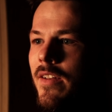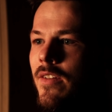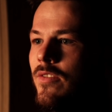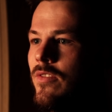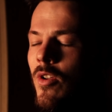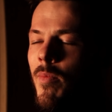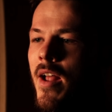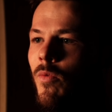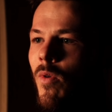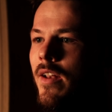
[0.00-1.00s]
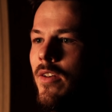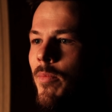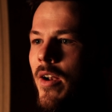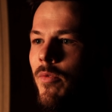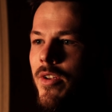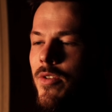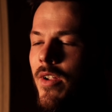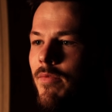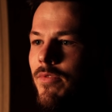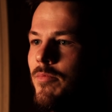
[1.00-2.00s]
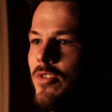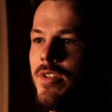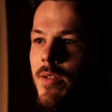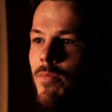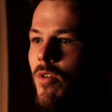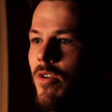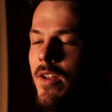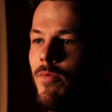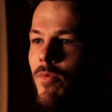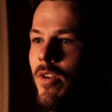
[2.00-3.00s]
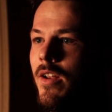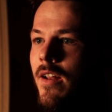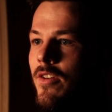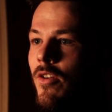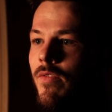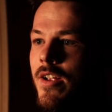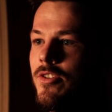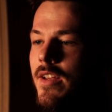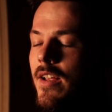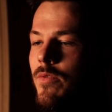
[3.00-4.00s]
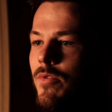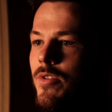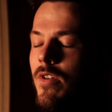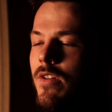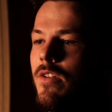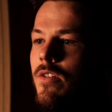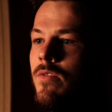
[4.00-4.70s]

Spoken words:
No matter what, no matter where you come from, just keep working, and you'll eventually get to where you want to go.